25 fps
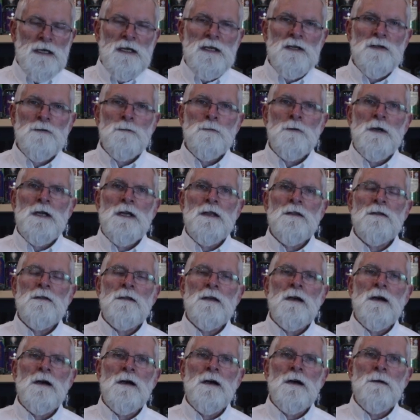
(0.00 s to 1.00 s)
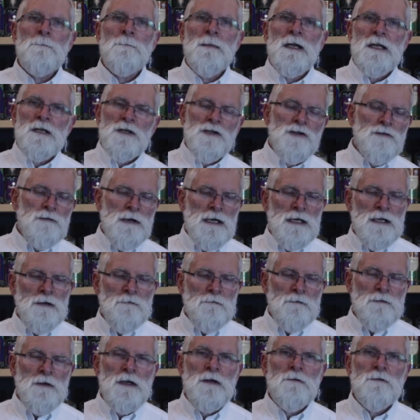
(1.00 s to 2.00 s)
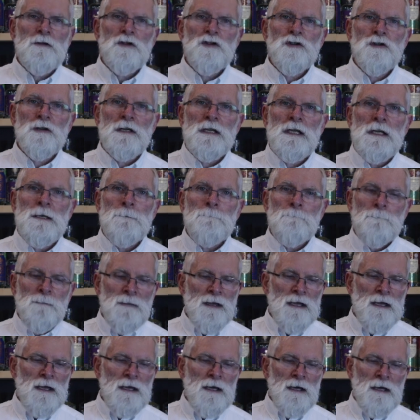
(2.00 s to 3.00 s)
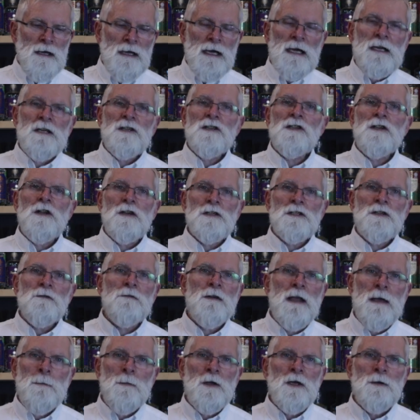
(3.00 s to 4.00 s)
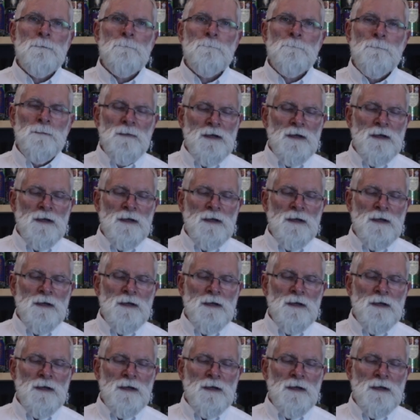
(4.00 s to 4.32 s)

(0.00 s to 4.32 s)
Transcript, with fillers: is with a Mediterranean fever tree uh, and a slice of lemon.